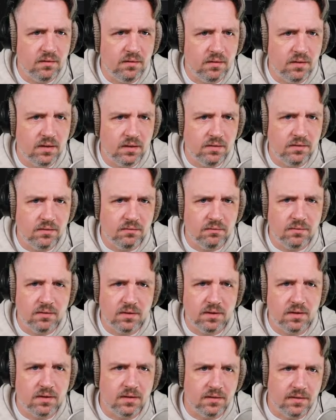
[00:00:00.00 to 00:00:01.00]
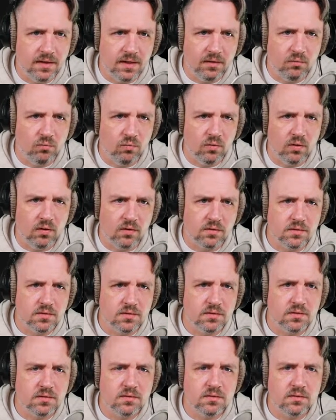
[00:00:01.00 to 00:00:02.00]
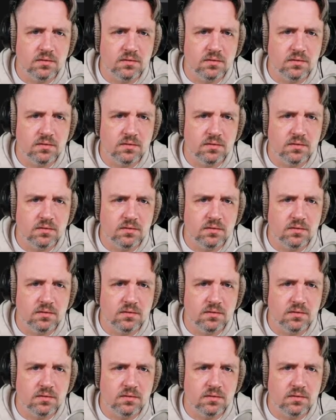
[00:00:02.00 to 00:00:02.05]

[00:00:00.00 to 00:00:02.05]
I don't think that works.